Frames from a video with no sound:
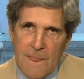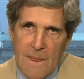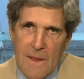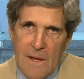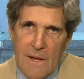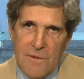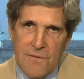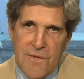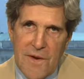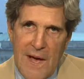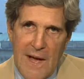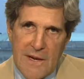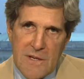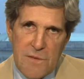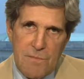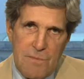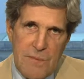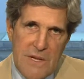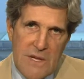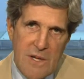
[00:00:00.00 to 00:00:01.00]
In
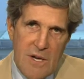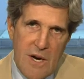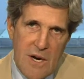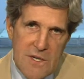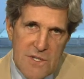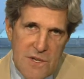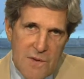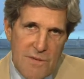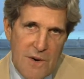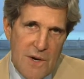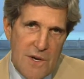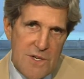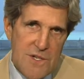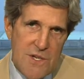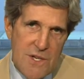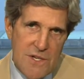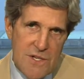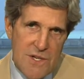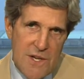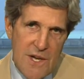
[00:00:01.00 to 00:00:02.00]
fact, because of our
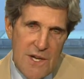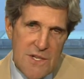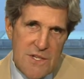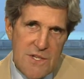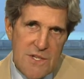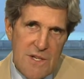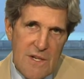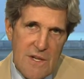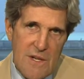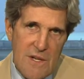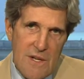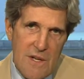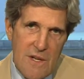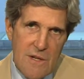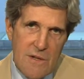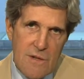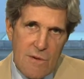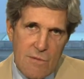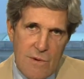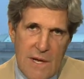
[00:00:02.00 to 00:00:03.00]
success,
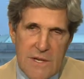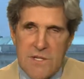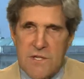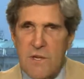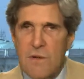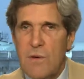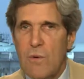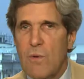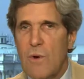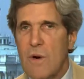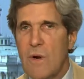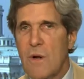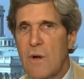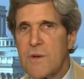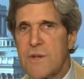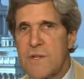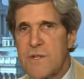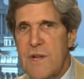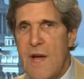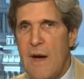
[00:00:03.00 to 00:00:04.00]
the rest of the
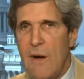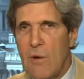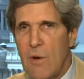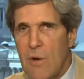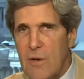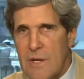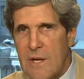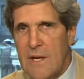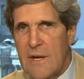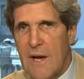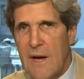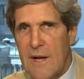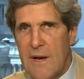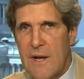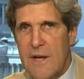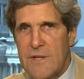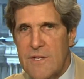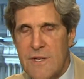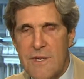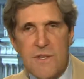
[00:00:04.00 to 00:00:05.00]
world is now looking at
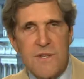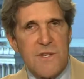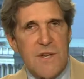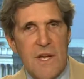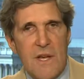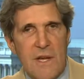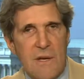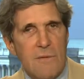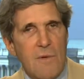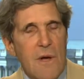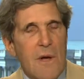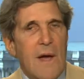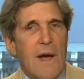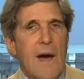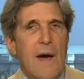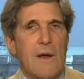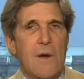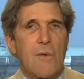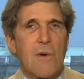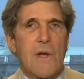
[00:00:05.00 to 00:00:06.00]
us and saying,
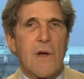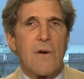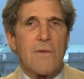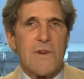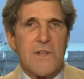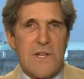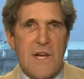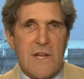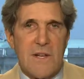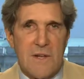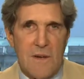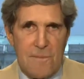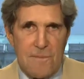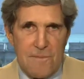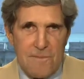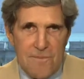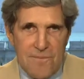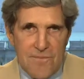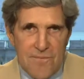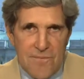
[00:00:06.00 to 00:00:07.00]
how do we overtake them?
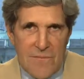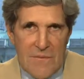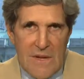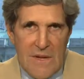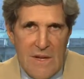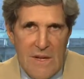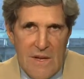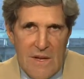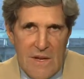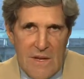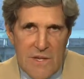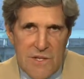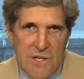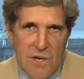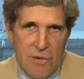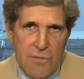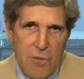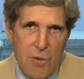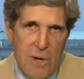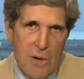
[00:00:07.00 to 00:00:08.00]

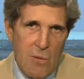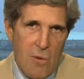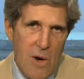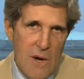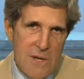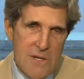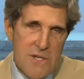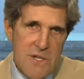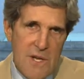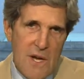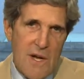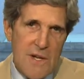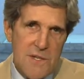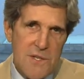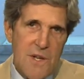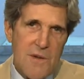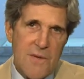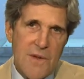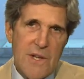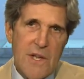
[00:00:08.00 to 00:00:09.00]
So if we want
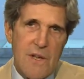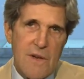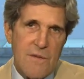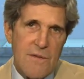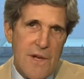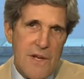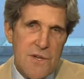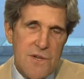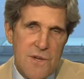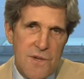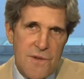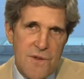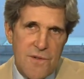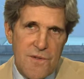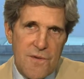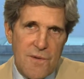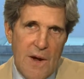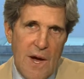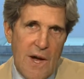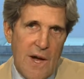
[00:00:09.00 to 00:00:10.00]
scientific innovation to
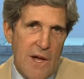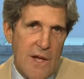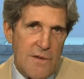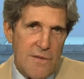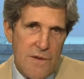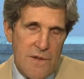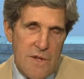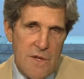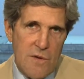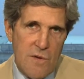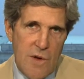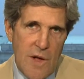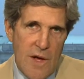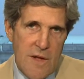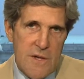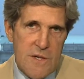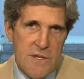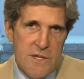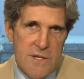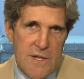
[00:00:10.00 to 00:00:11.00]
thrive in the
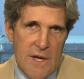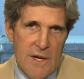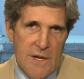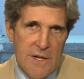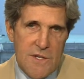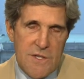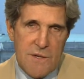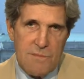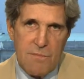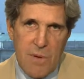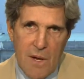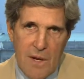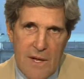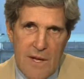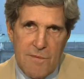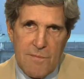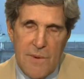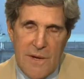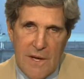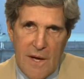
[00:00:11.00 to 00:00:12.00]
United States, and
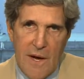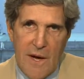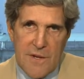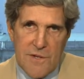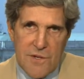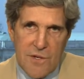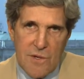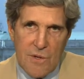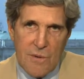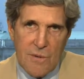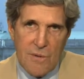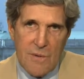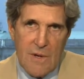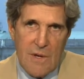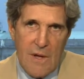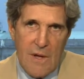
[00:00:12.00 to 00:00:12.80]
believe me, I do,